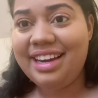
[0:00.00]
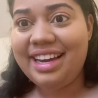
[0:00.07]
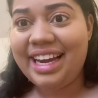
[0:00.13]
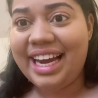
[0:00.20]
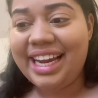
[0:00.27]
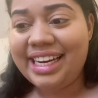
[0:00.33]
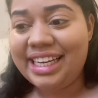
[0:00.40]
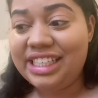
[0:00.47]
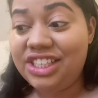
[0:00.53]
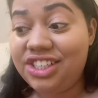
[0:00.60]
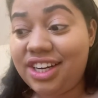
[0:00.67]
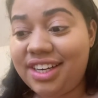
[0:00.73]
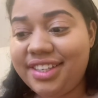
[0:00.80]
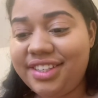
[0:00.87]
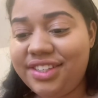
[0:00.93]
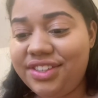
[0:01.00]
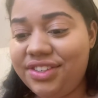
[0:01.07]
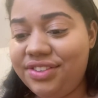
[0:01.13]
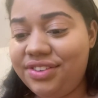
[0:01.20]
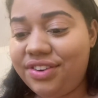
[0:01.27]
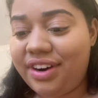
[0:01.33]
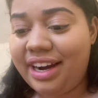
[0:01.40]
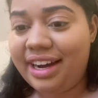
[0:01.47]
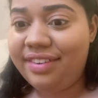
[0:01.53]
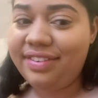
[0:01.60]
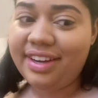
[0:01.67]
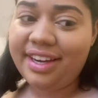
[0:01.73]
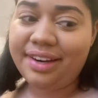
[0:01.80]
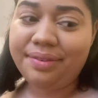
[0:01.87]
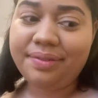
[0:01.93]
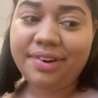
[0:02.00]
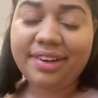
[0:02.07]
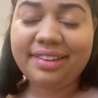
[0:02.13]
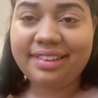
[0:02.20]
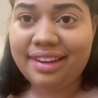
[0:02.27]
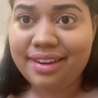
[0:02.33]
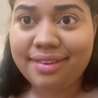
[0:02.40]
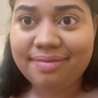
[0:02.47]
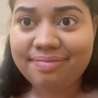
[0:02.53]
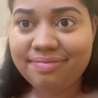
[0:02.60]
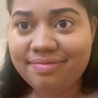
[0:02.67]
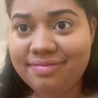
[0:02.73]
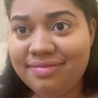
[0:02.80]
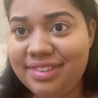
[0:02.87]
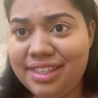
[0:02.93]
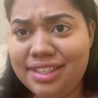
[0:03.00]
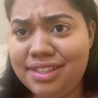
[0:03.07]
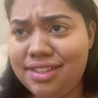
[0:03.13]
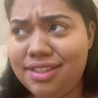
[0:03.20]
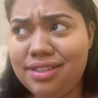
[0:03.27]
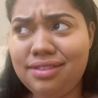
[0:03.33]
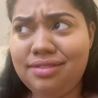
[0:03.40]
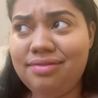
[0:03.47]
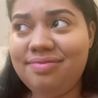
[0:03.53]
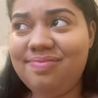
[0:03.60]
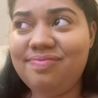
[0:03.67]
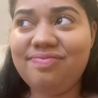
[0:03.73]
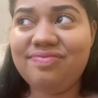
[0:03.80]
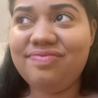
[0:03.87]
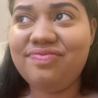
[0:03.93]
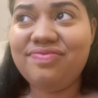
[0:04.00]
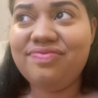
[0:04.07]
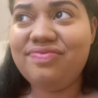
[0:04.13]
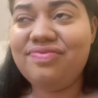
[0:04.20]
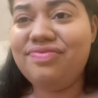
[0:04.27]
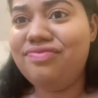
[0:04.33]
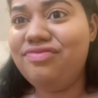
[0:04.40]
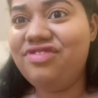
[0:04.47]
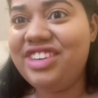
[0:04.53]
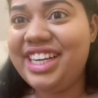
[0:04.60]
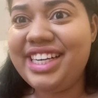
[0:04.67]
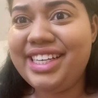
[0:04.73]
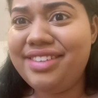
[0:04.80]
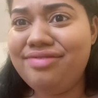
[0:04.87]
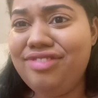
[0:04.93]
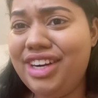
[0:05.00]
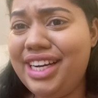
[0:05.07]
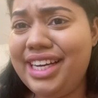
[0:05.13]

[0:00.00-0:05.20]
and adjust to not having one that is really